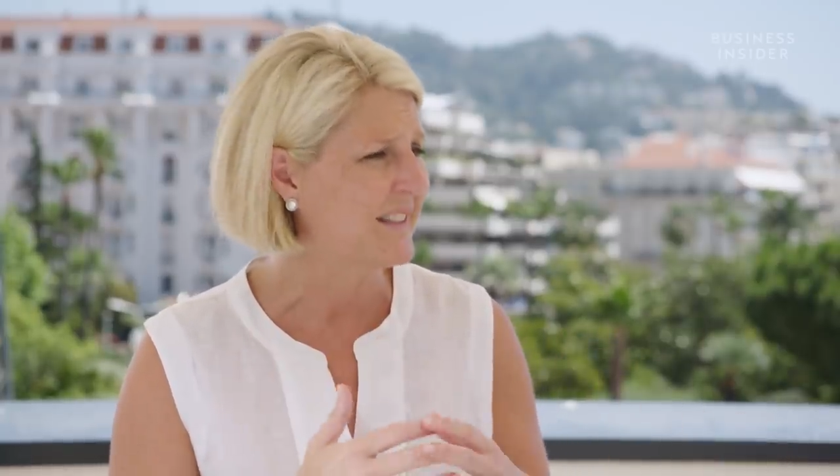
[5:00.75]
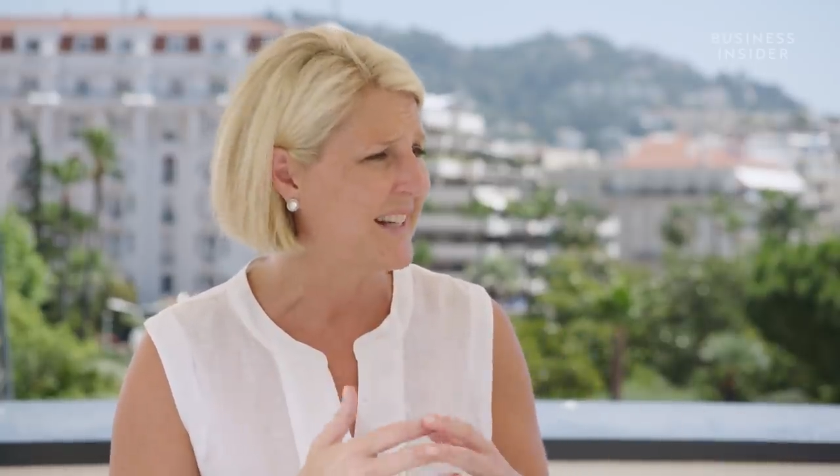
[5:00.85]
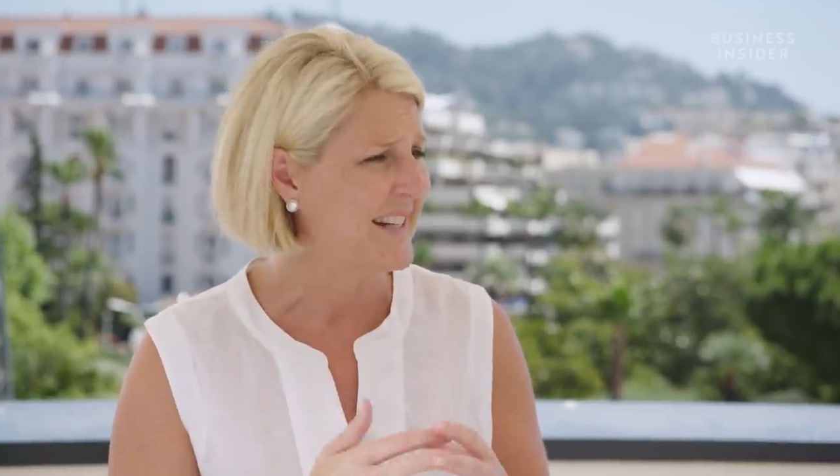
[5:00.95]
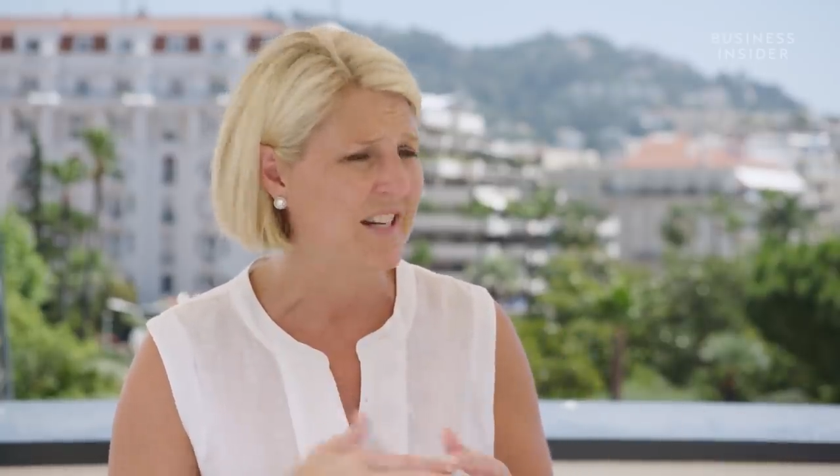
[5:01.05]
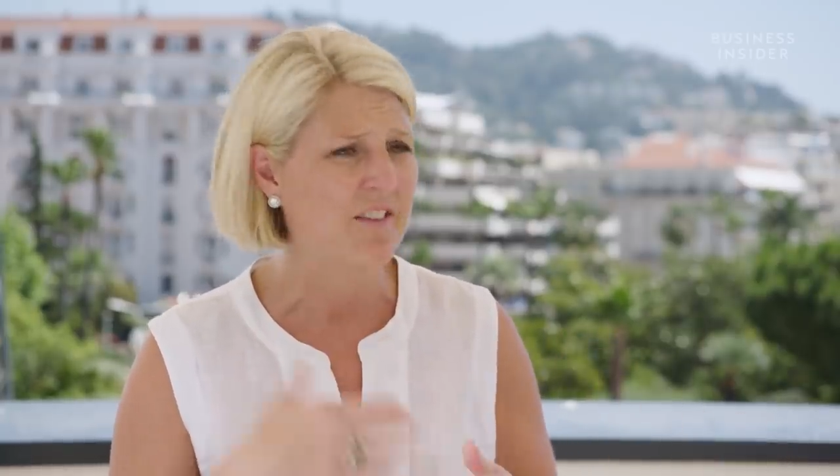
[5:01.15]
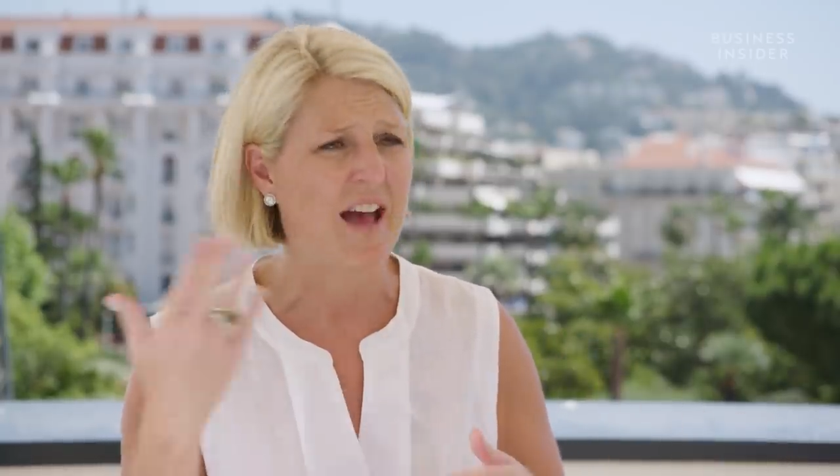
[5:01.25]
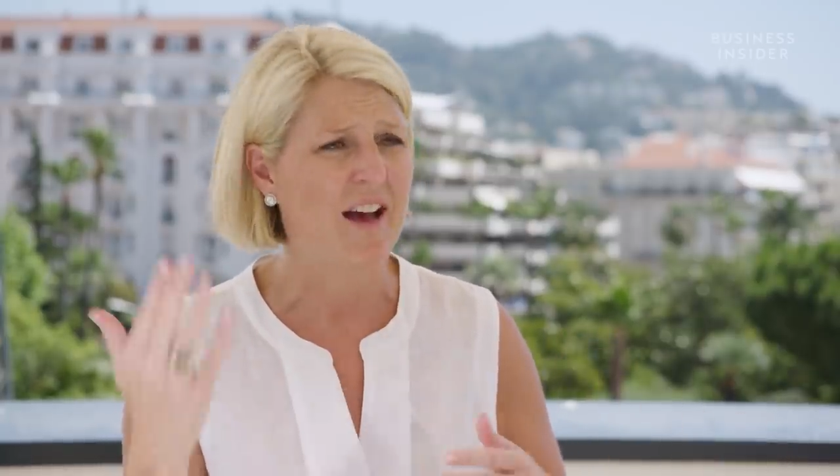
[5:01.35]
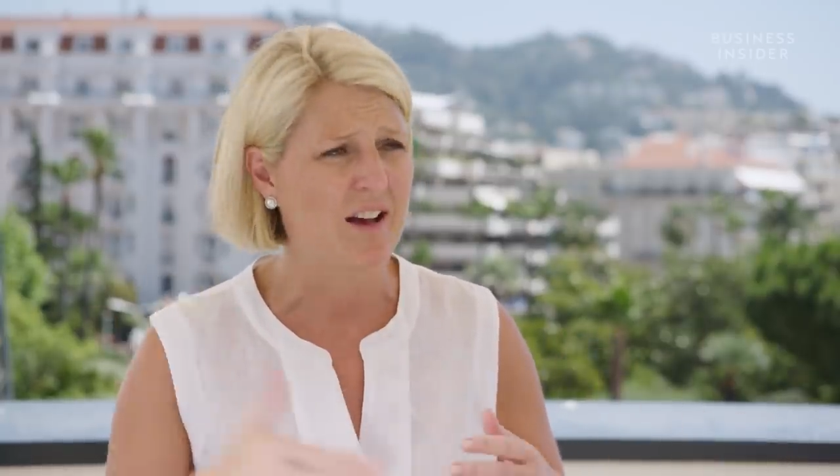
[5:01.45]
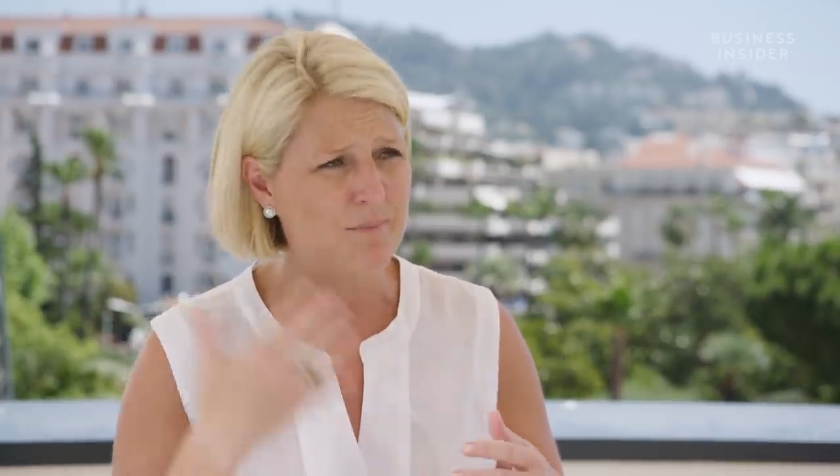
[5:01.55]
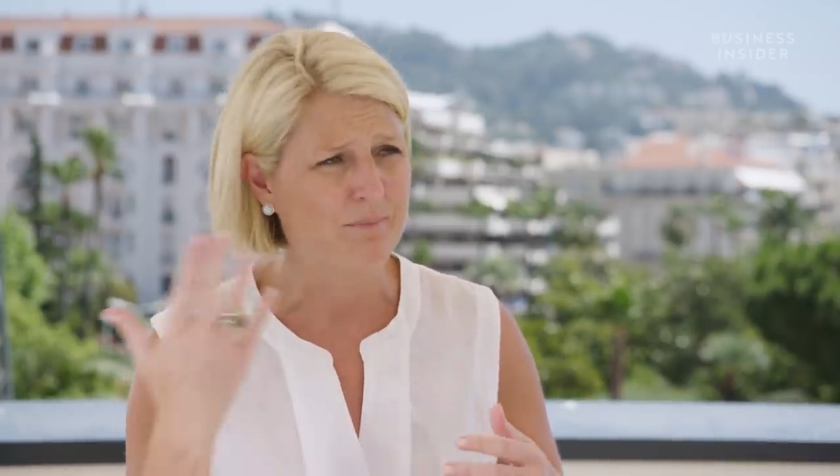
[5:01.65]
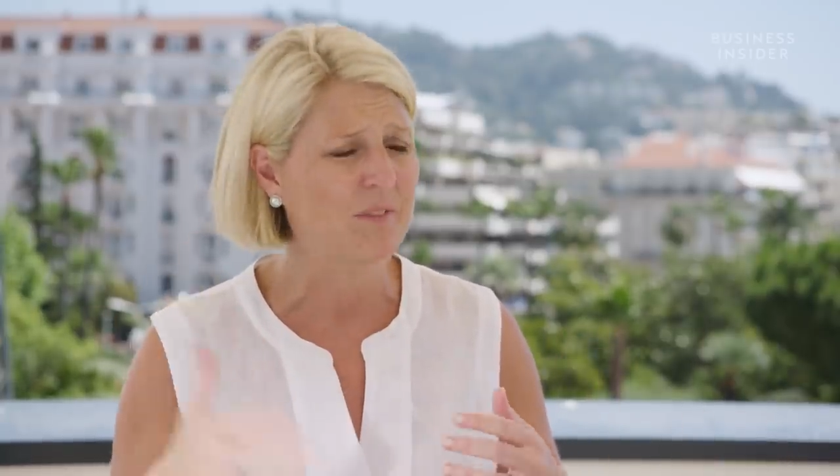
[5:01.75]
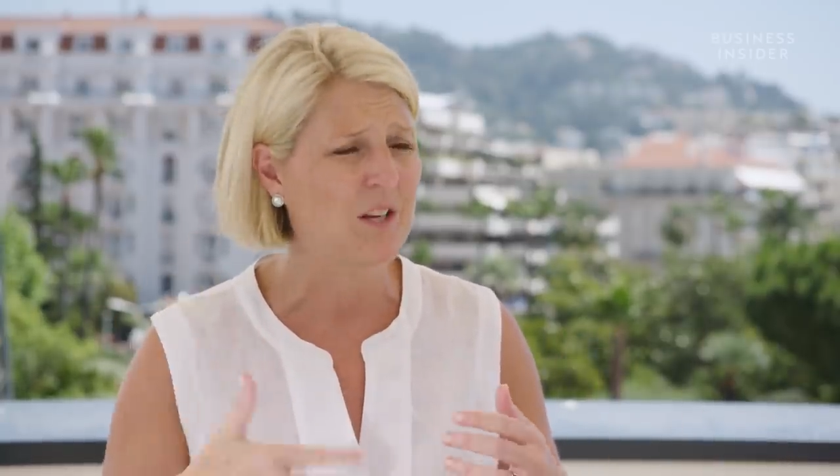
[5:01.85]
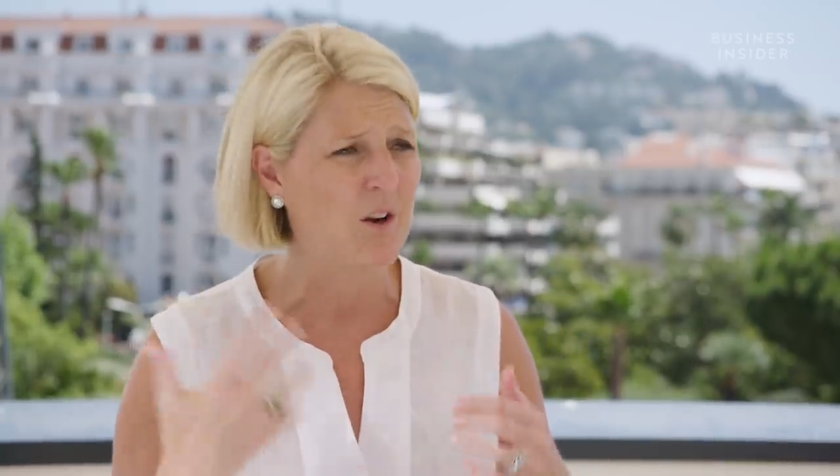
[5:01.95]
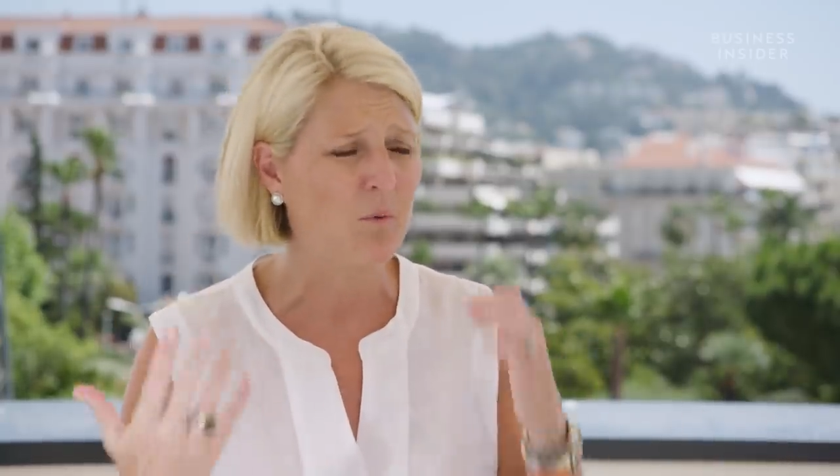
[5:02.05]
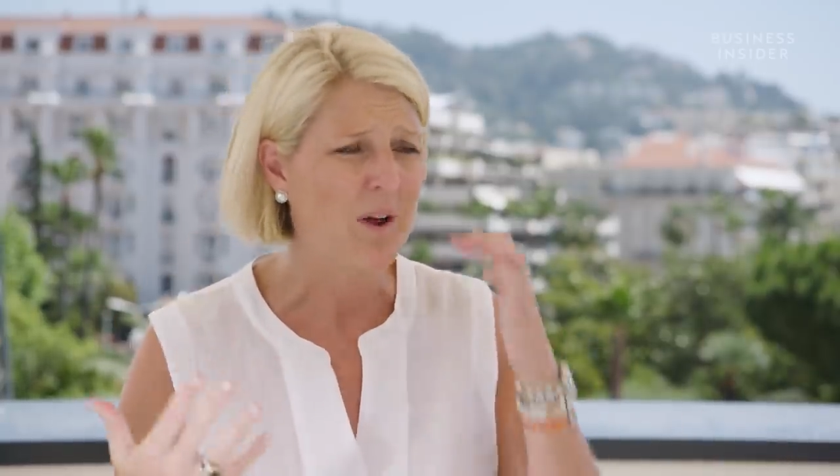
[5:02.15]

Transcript: this idea of, you know,